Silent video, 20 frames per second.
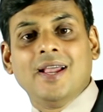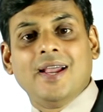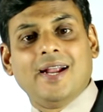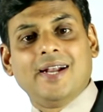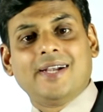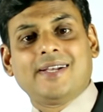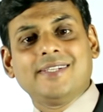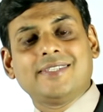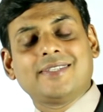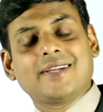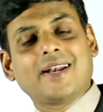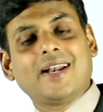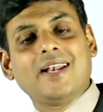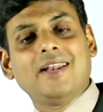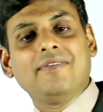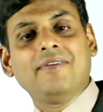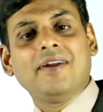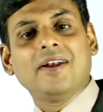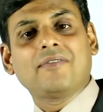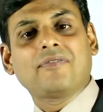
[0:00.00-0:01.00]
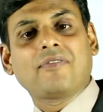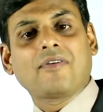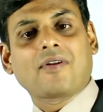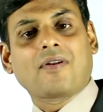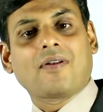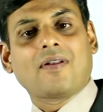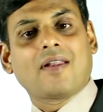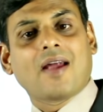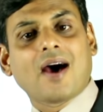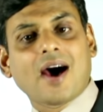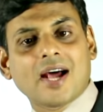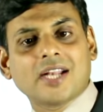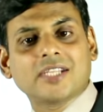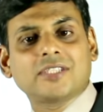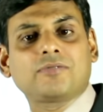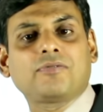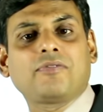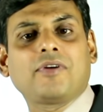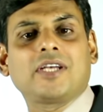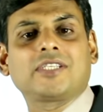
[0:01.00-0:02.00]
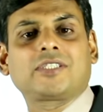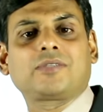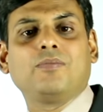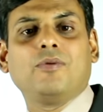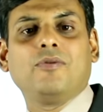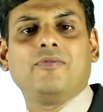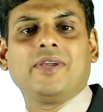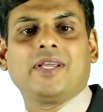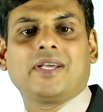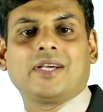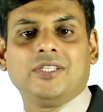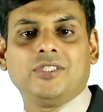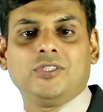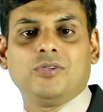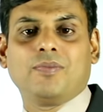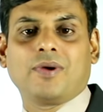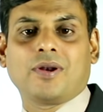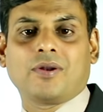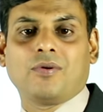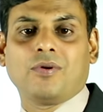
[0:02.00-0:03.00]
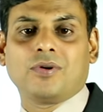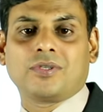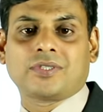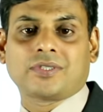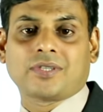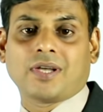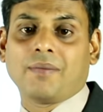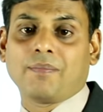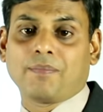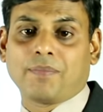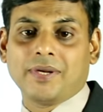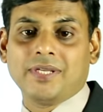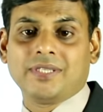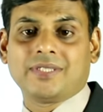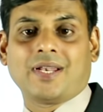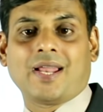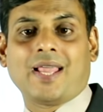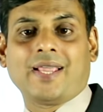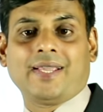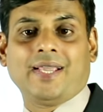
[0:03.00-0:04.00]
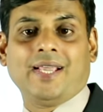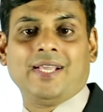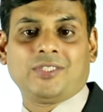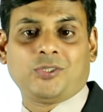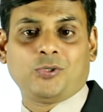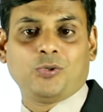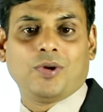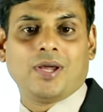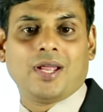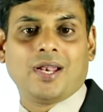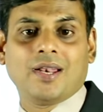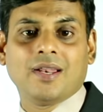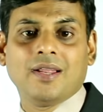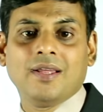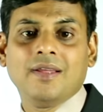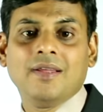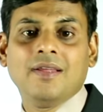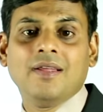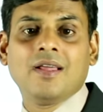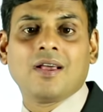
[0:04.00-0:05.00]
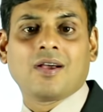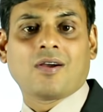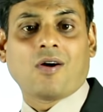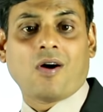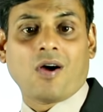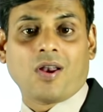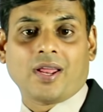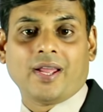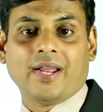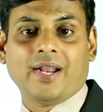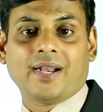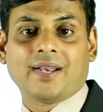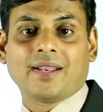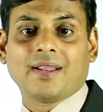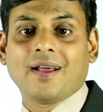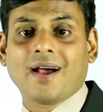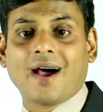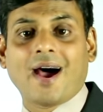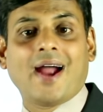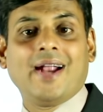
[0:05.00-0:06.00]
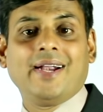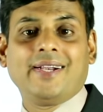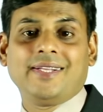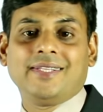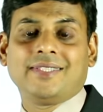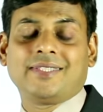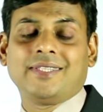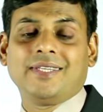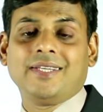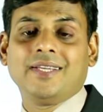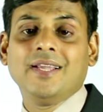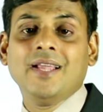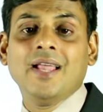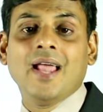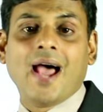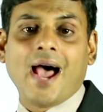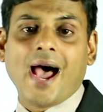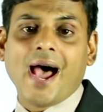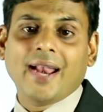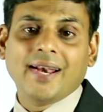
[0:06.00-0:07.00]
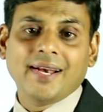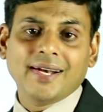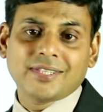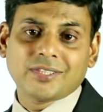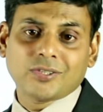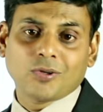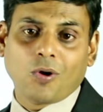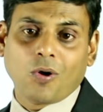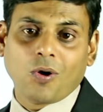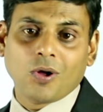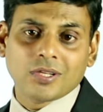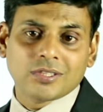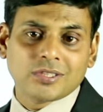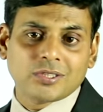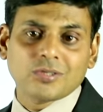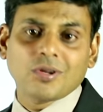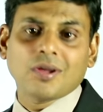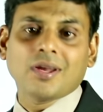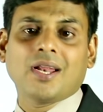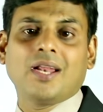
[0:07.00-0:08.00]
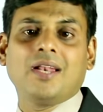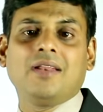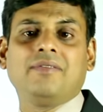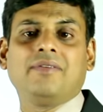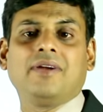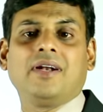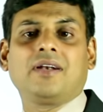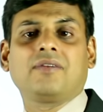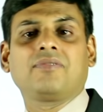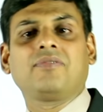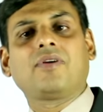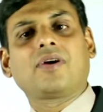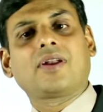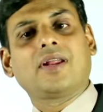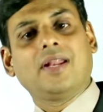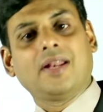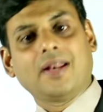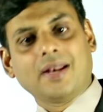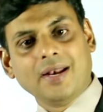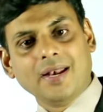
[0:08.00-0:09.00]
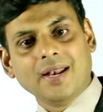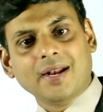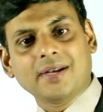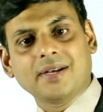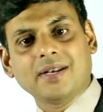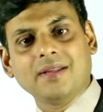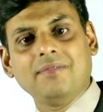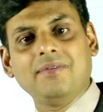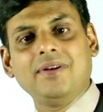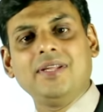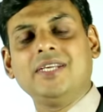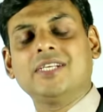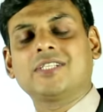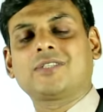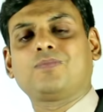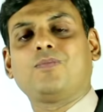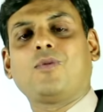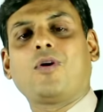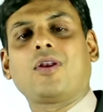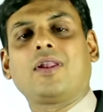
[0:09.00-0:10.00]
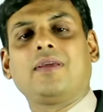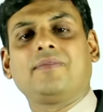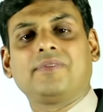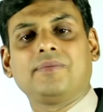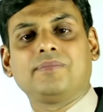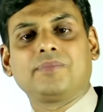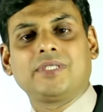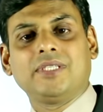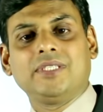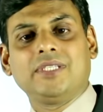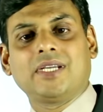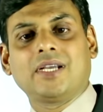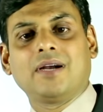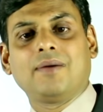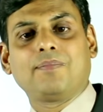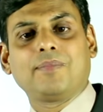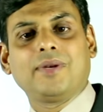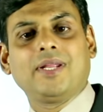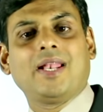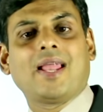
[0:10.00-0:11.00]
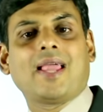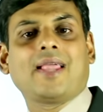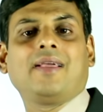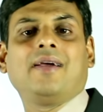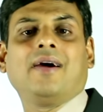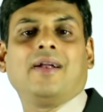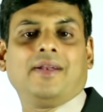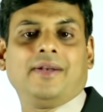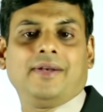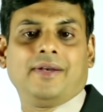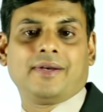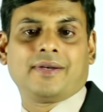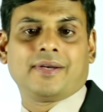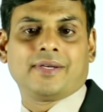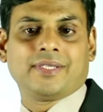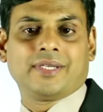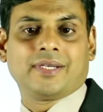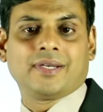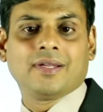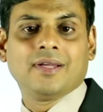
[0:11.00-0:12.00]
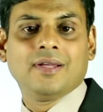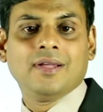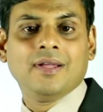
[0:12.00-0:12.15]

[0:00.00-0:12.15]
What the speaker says: It is relevant for large, fast-moving consumer goods companies like HUL, Colgate, ITC, and it's also relevant for a relatively small FMCG company like Ghadi Detergent.